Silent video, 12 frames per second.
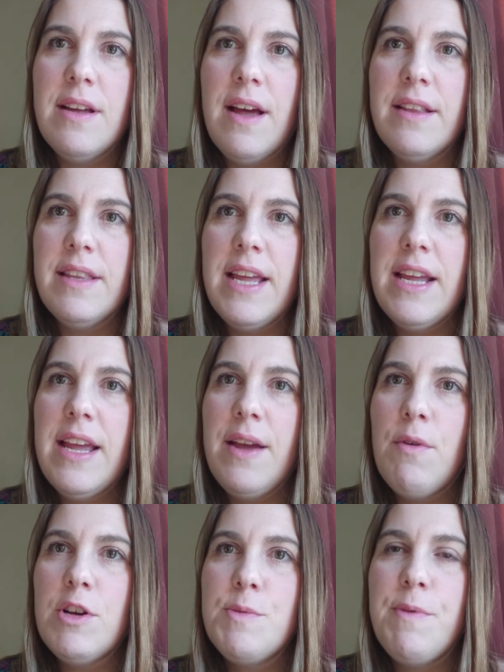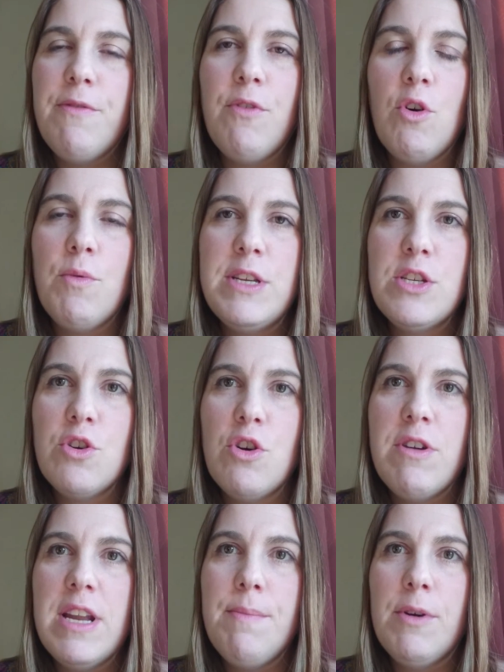I think it was, before we
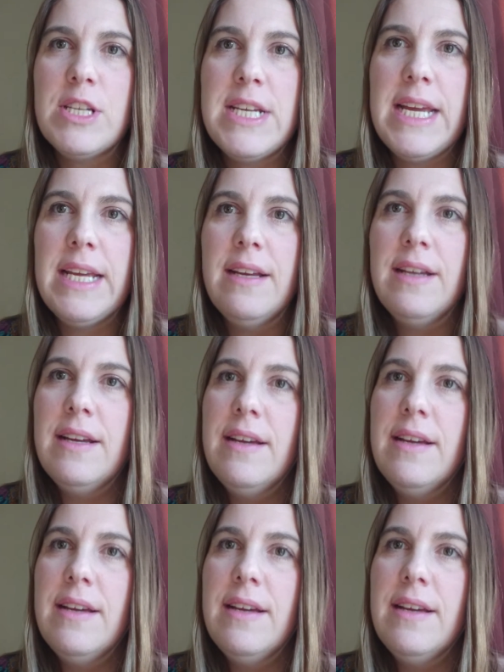saw anybody.